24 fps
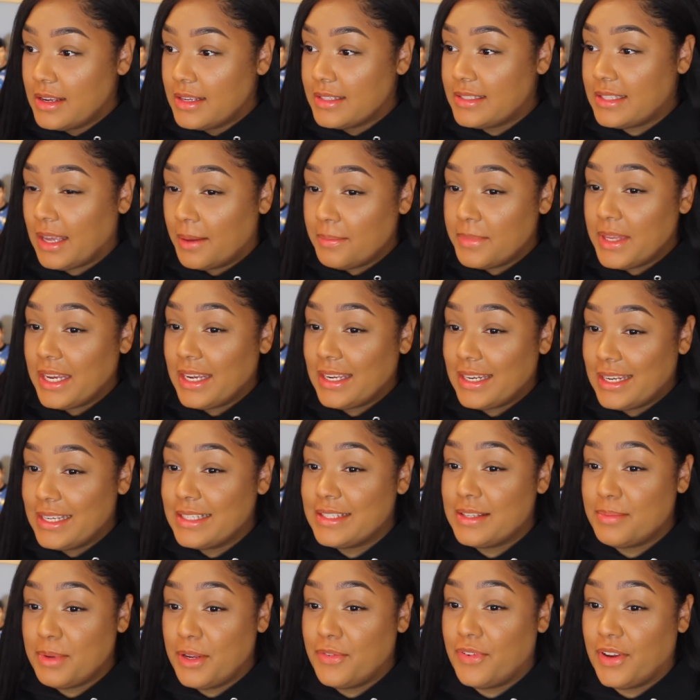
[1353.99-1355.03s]
Something
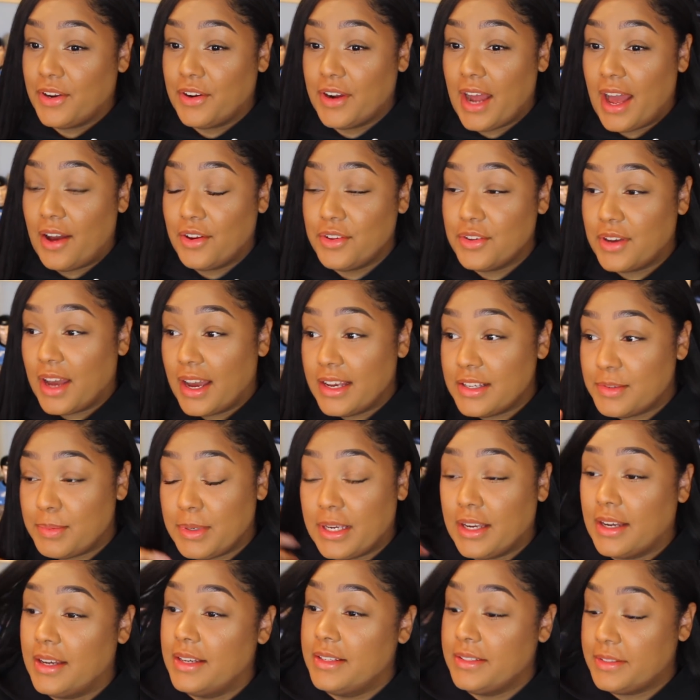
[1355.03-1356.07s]
needs to be figured out, you guys,
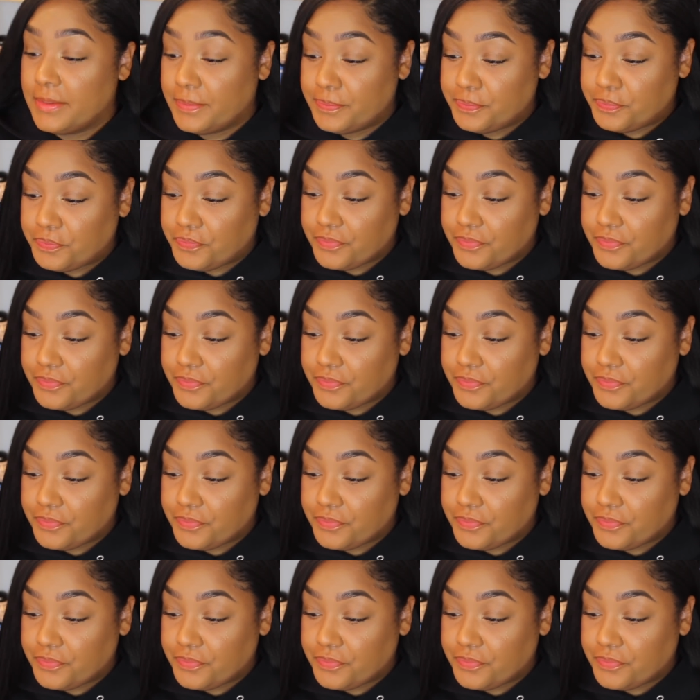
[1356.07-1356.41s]
because